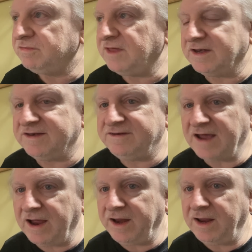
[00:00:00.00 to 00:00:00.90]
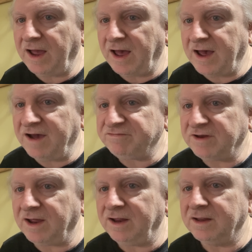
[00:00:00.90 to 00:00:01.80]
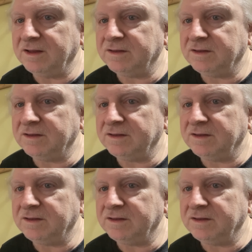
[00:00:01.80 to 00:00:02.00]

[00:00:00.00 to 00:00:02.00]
The day after